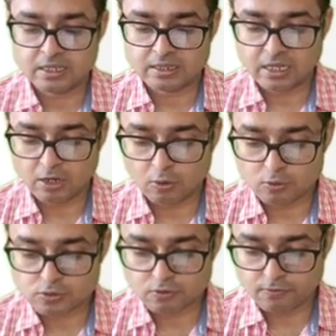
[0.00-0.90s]
then
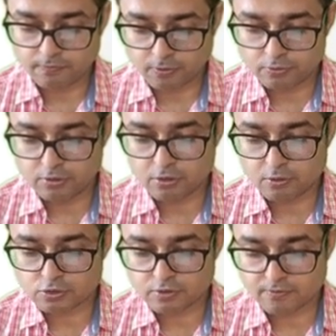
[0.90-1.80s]
loss of fluid,
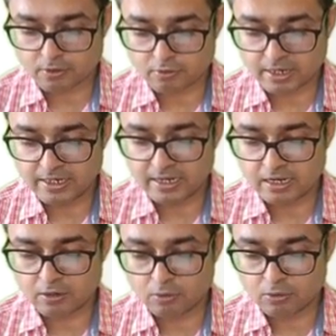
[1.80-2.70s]
loss of chloride,
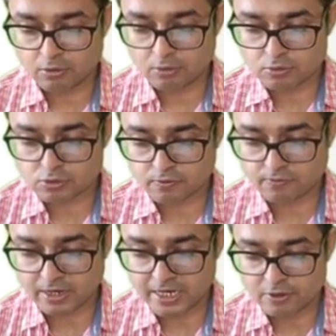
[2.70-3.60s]
and loss of
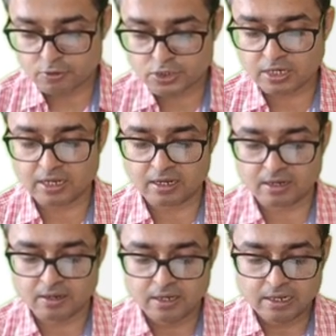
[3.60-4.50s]
hydrogen ion
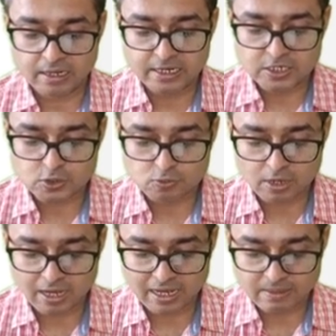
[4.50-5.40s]
leads to
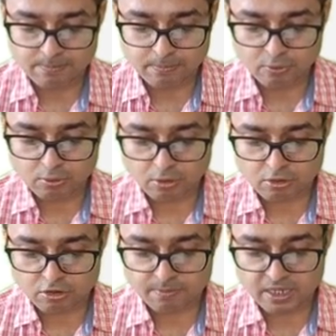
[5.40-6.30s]

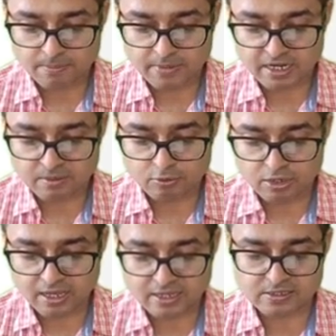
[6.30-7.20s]
hypochloremic
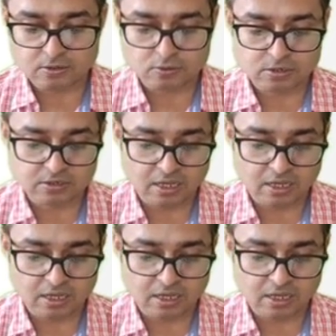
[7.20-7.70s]
metabolic acidosis.